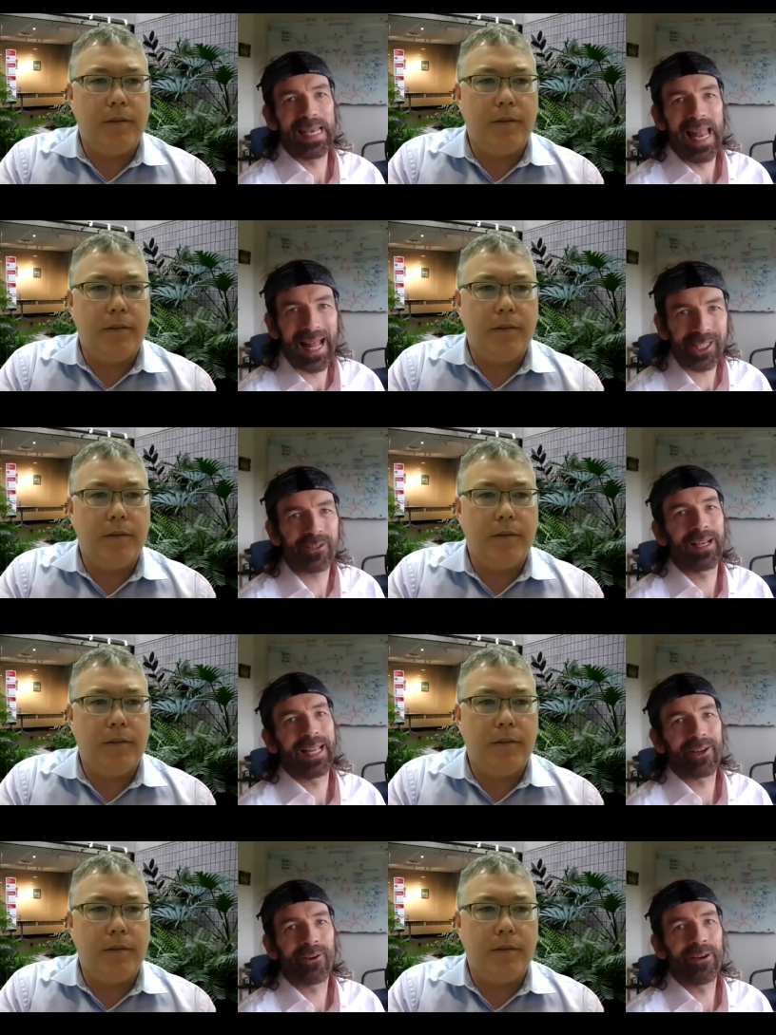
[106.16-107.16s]

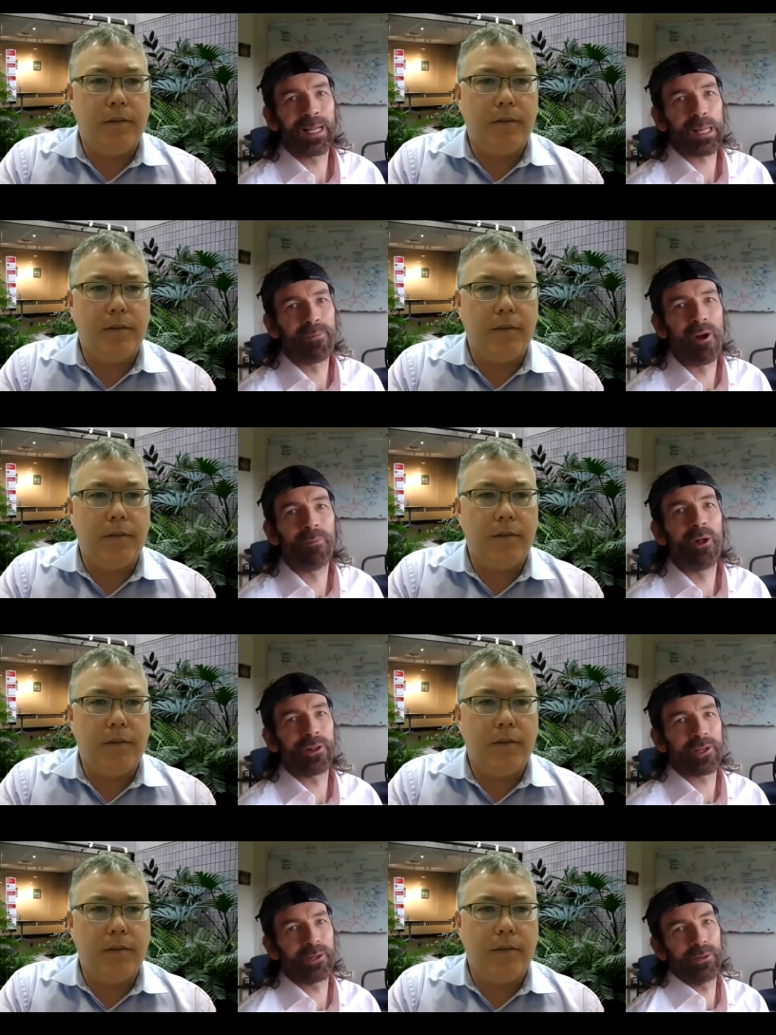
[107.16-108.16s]
Speaker 1: naturally occurring small
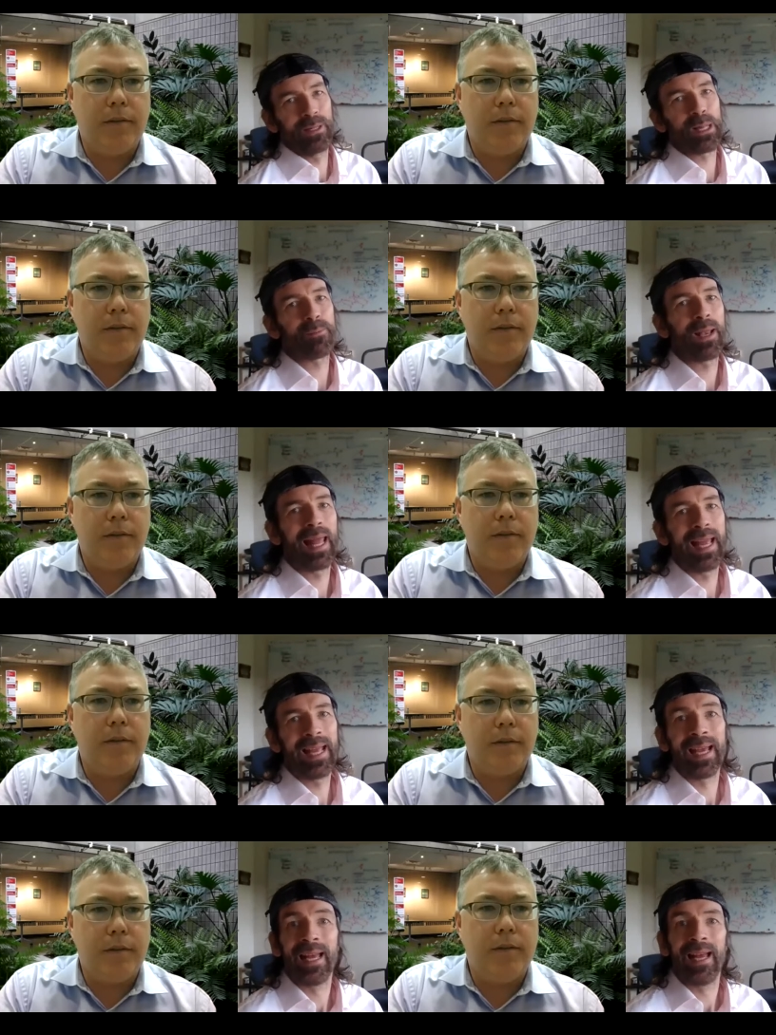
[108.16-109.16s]
molecules
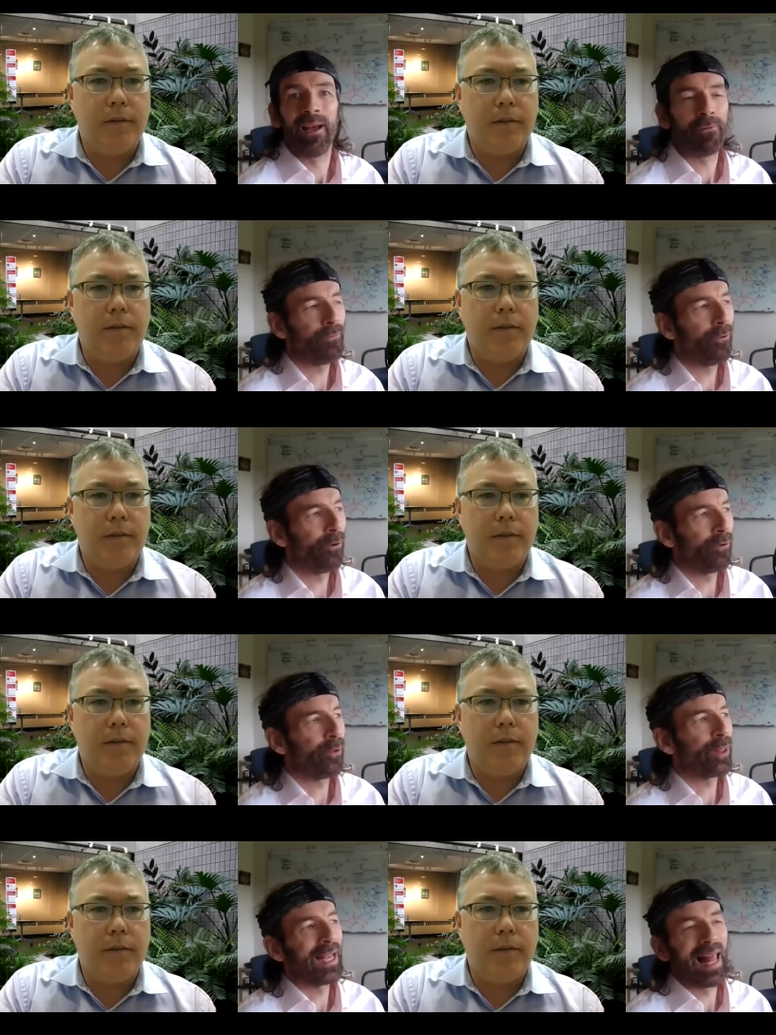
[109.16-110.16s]
play for,
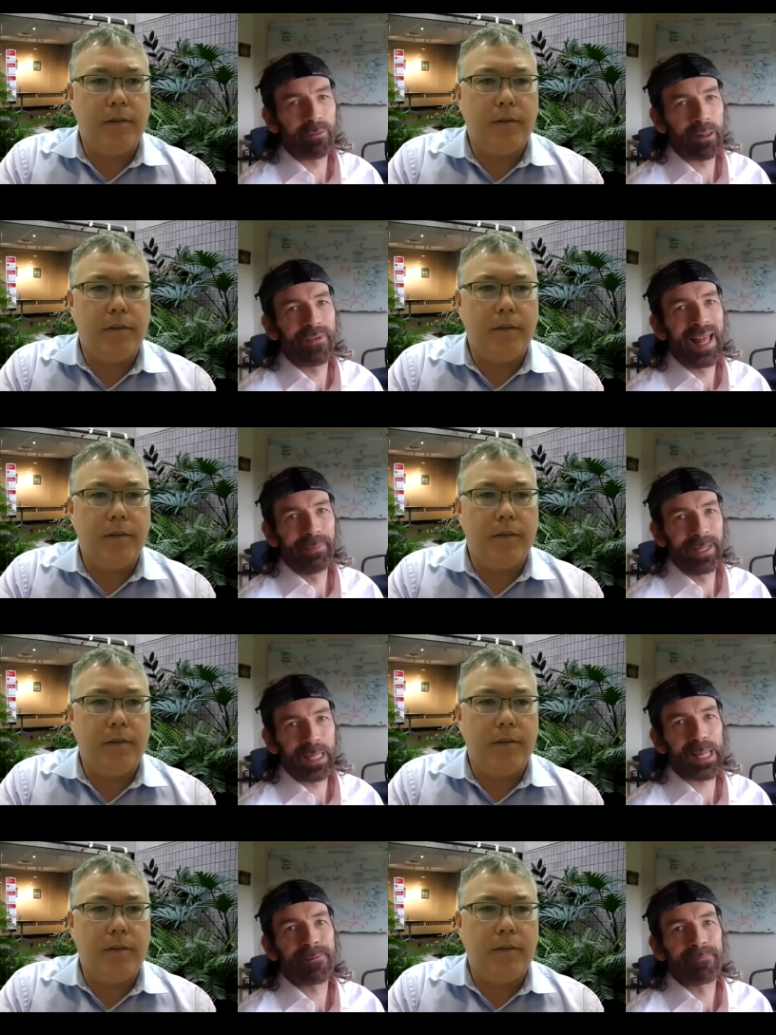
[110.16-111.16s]
for the lives of animals.
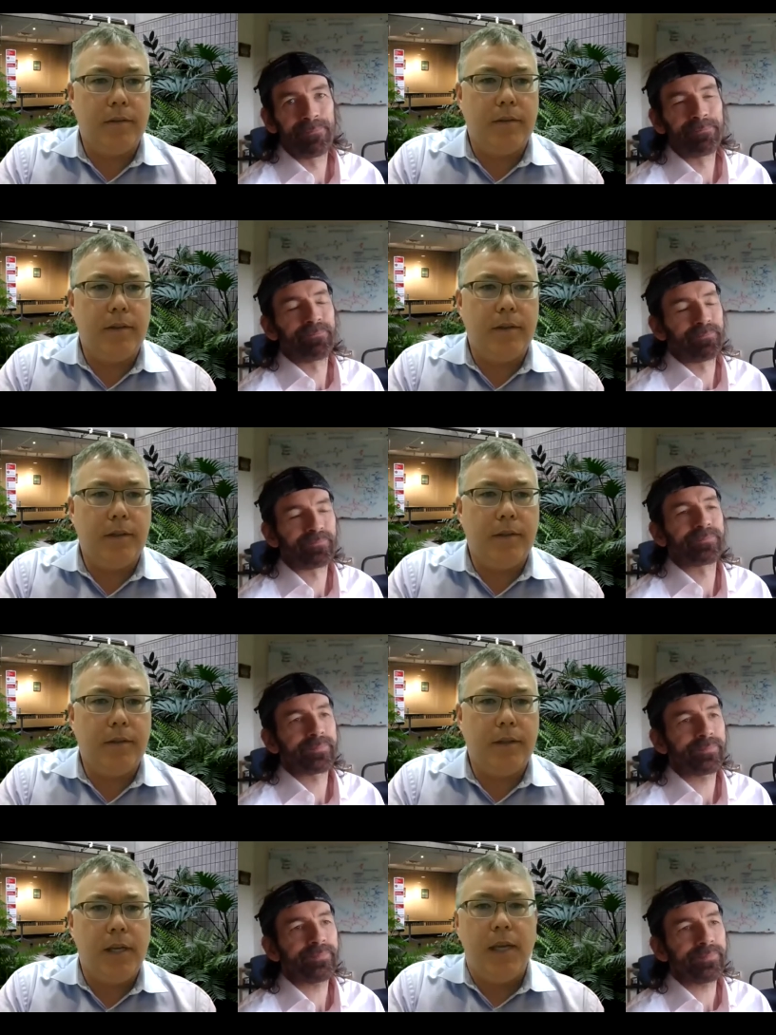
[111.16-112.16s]
Speaker 2: Yeah,
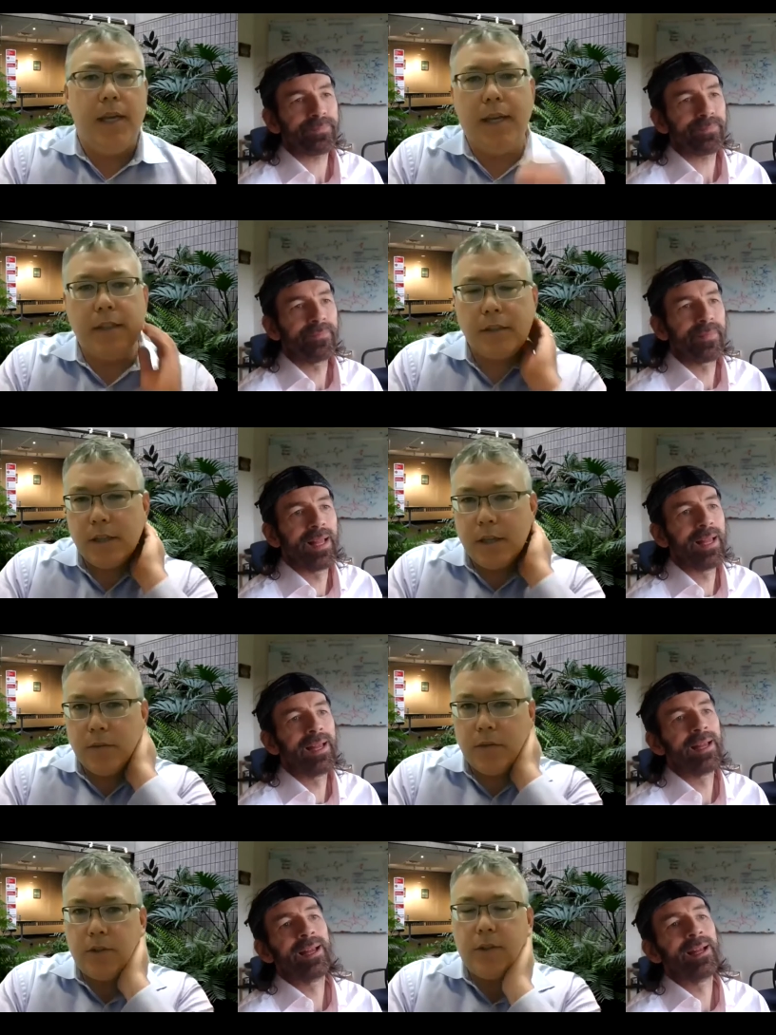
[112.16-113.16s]
and it
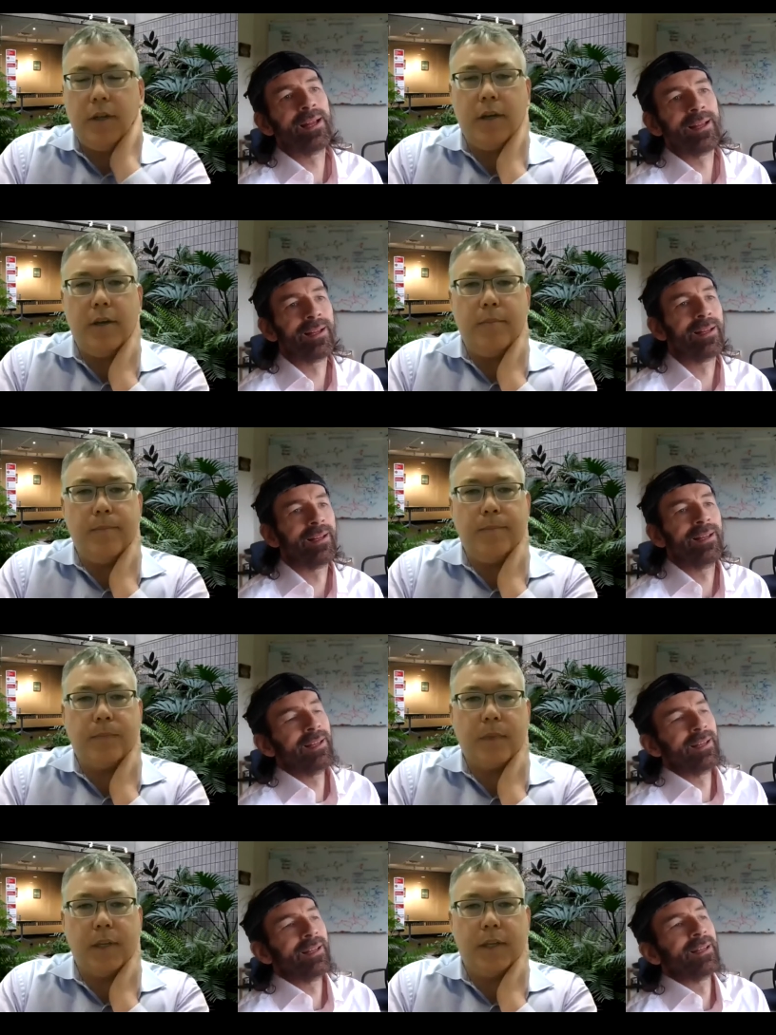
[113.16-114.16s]
sounds, um,
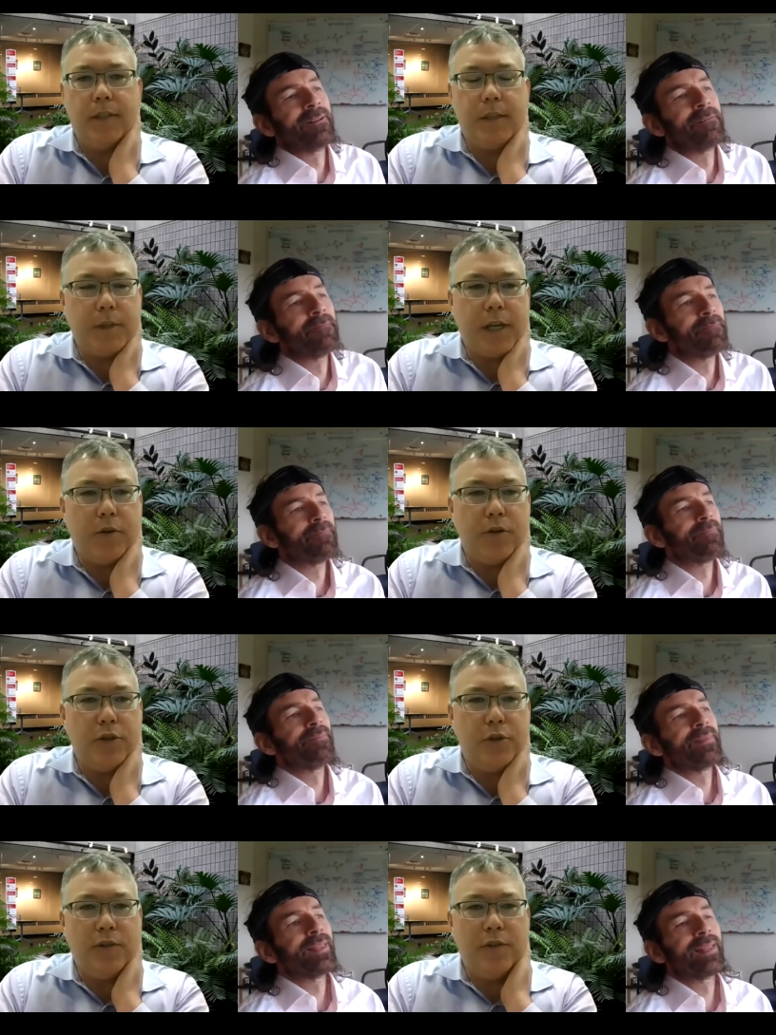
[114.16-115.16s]
it seems
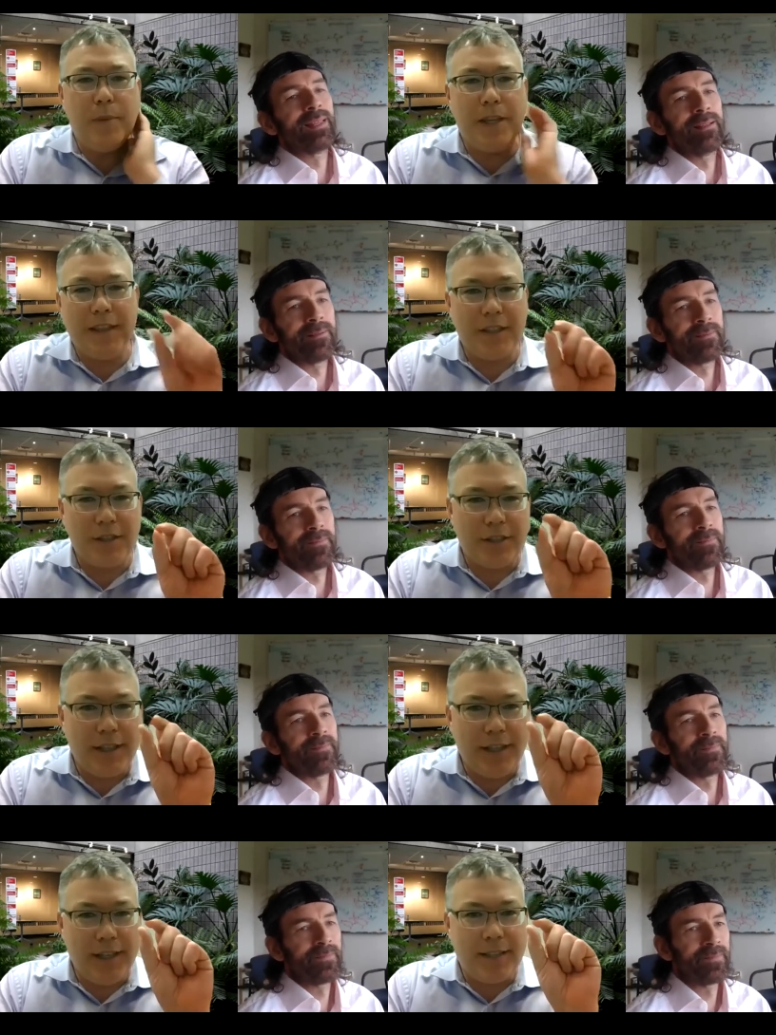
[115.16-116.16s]
counterintuitive to me that this
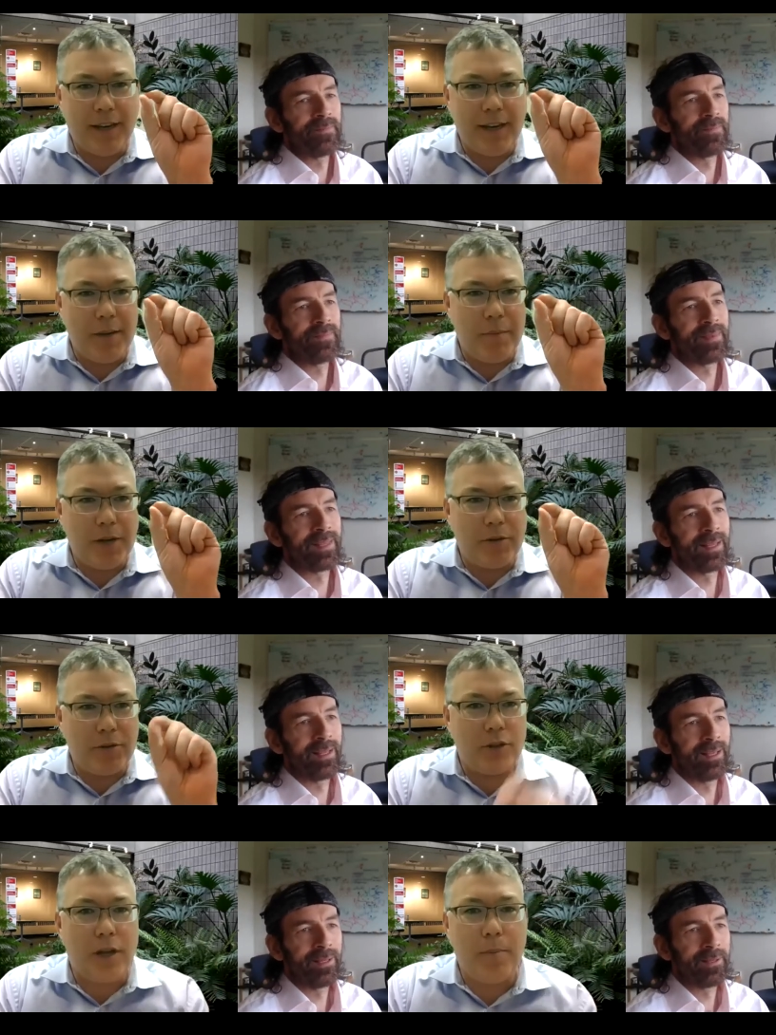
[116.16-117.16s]
teeny tiny
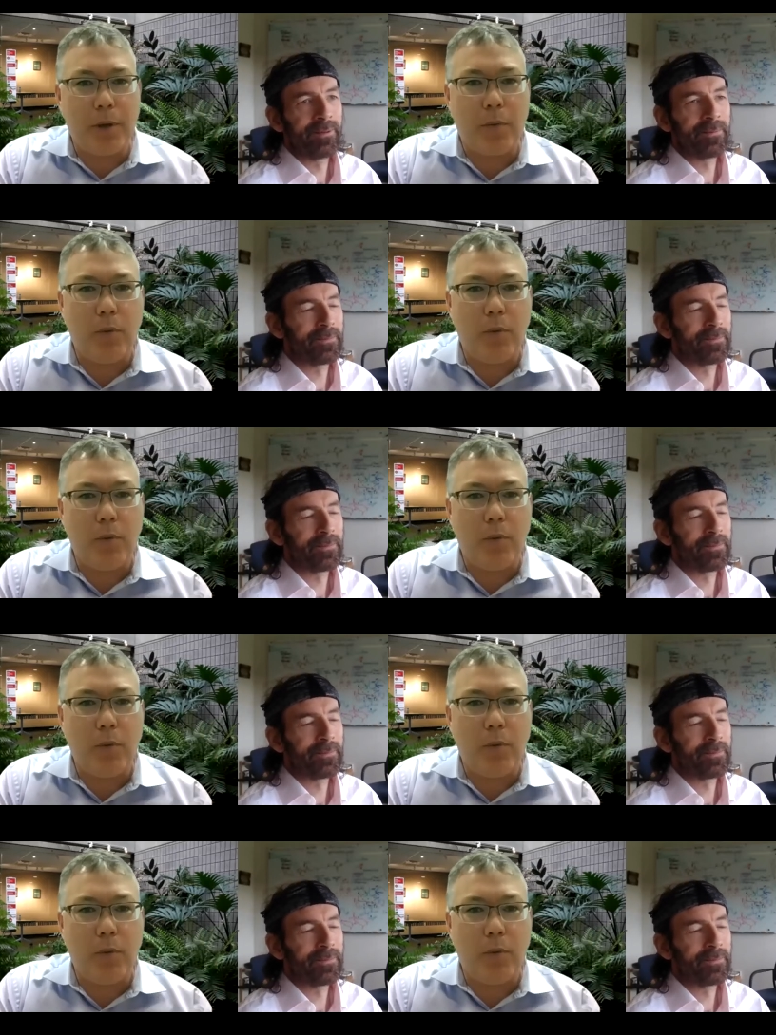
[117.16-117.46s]
microscopic